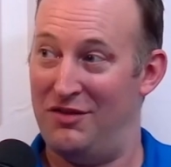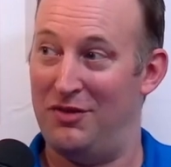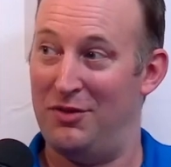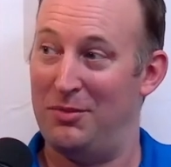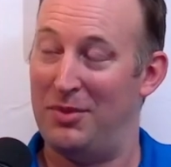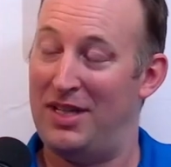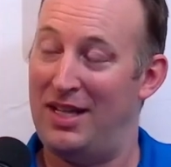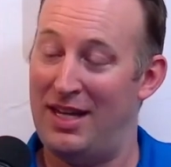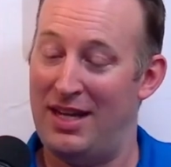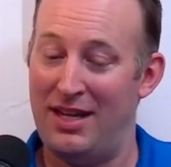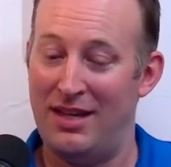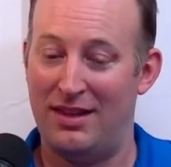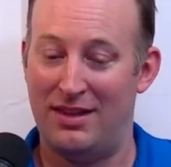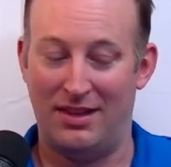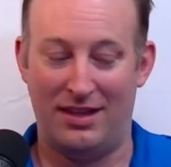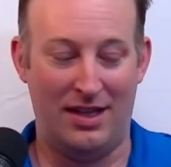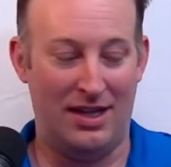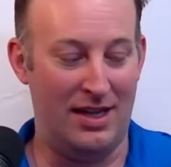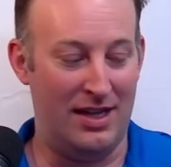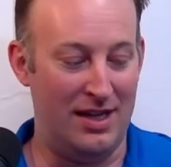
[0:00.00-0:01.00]
from Keith,
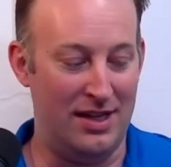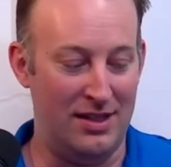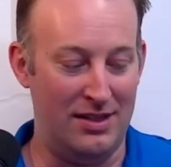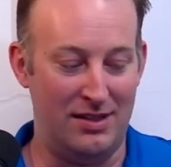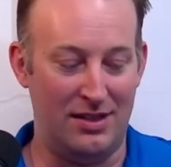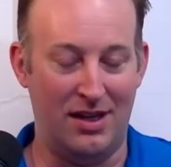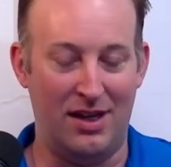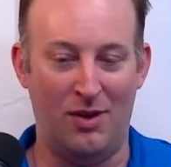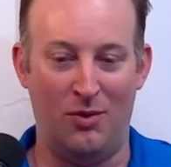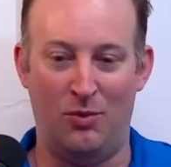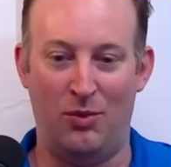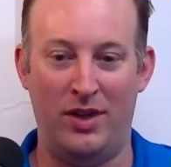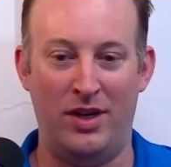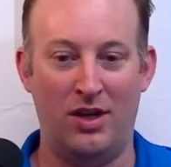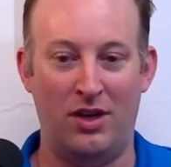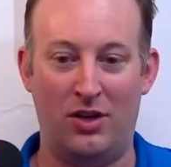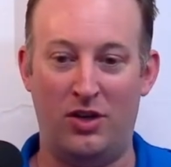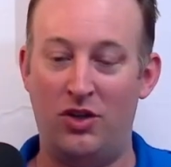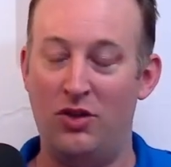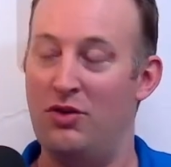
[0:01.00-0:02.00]
and we are
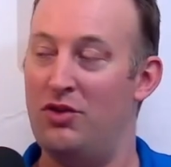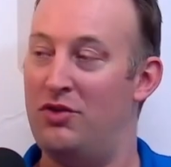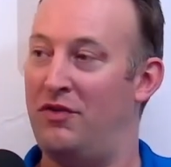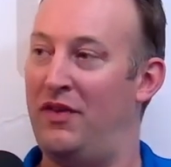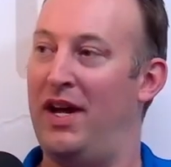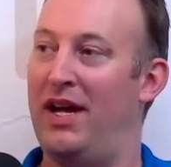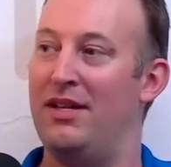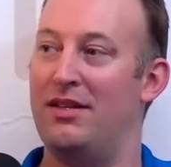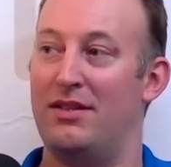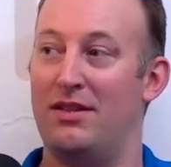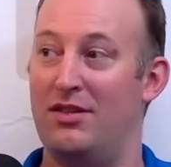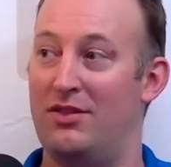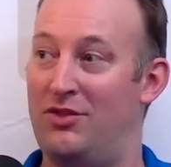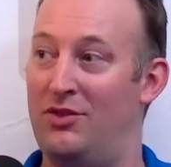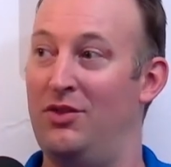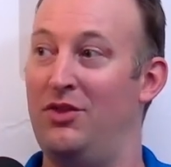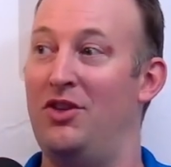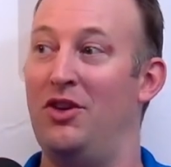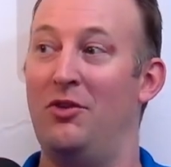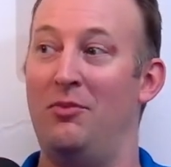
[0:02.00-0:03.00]
huge fans of the
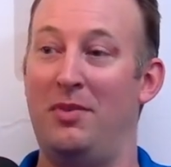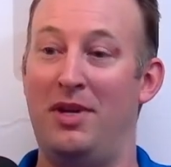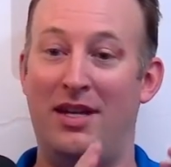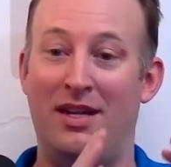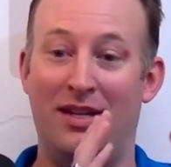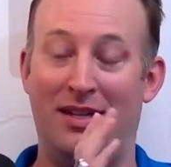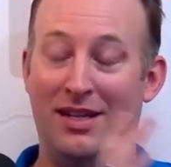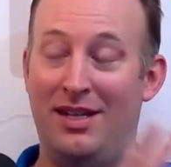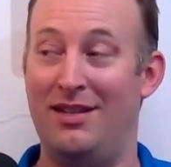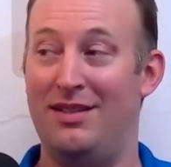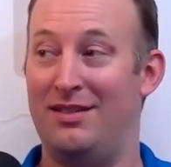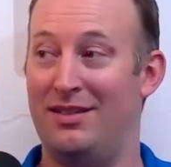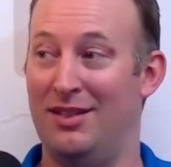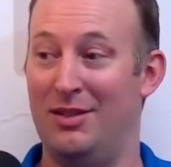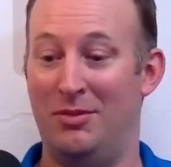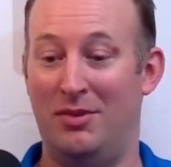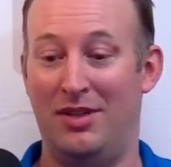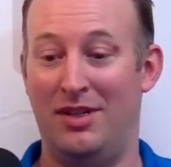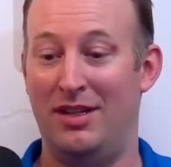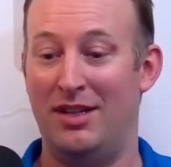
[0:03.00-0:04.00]
StudioME in East
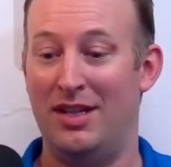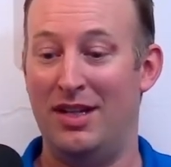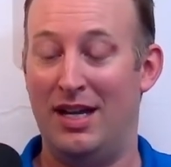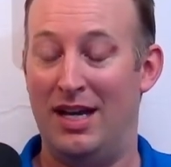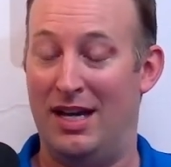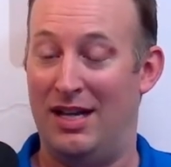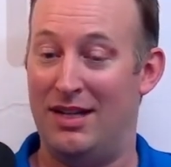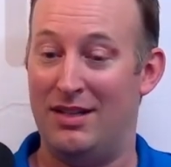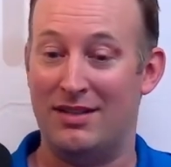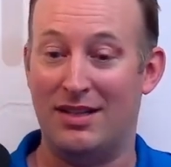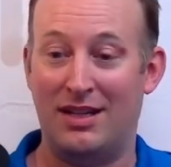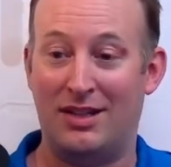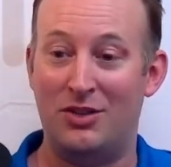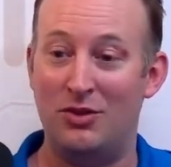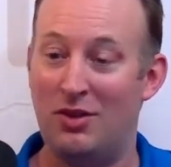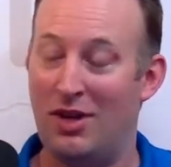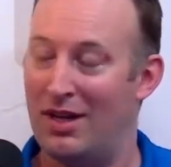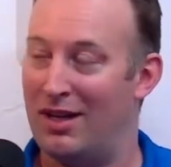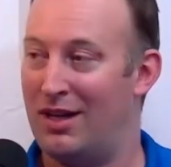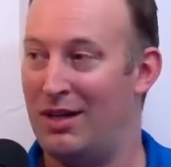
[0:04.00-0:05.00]
Liberty. And he's like, you
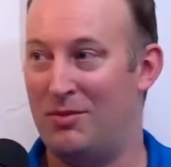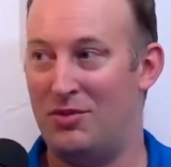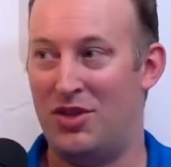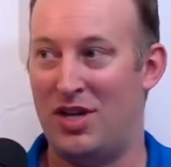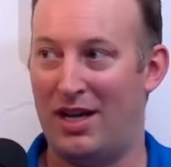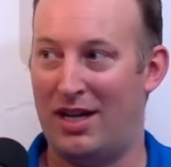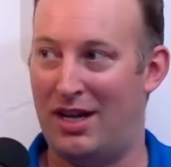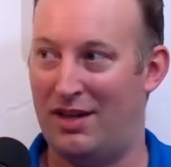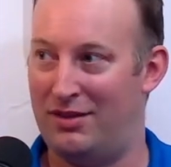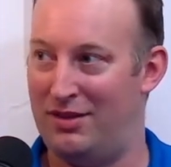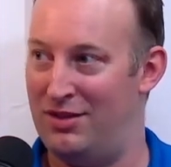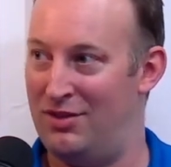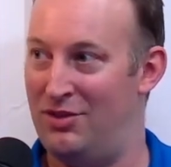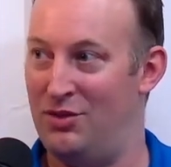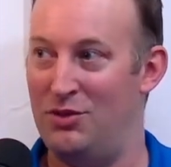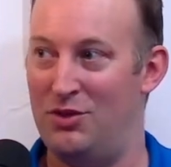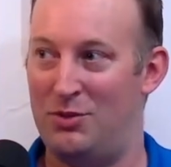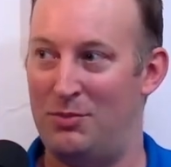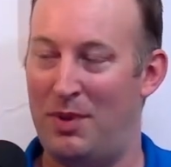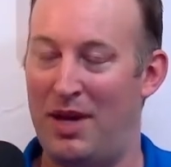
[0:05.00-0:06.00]
got to come check out this new
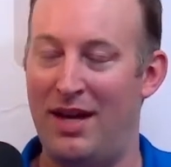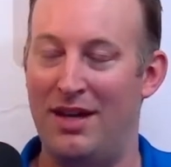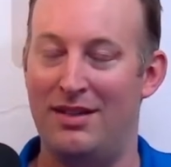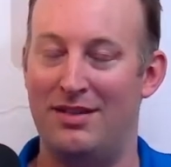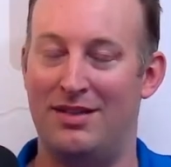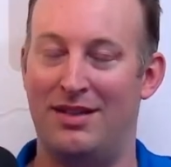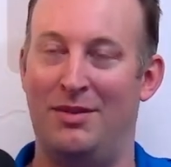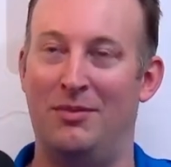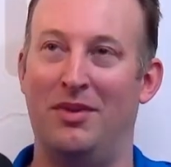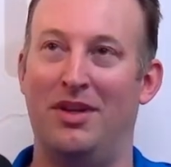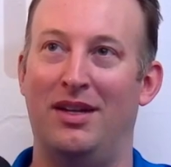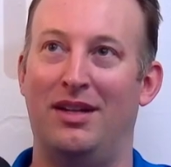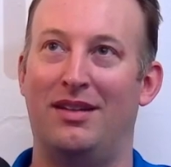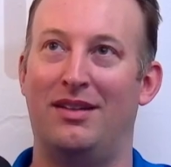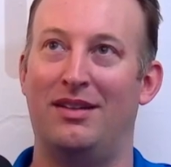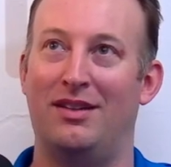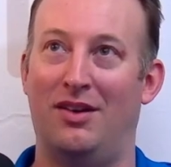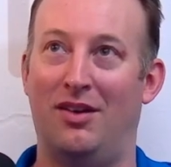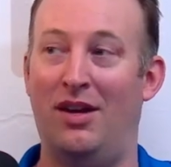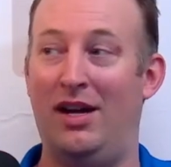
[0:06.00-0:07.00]
space. And I'm like,
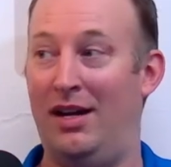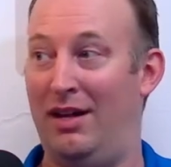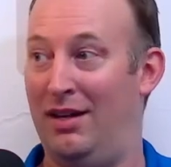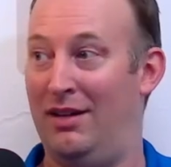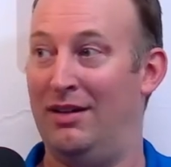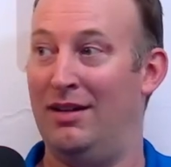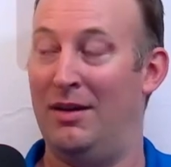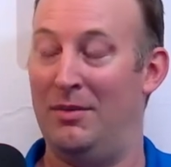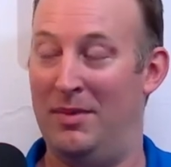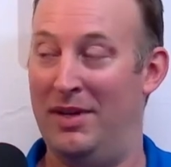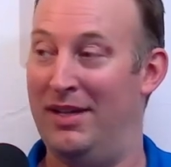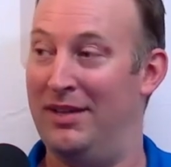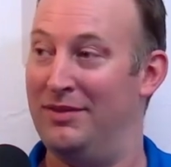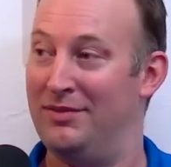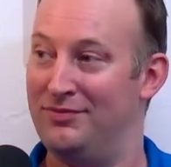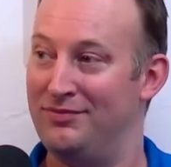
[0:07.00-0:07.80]
all right, I'm in.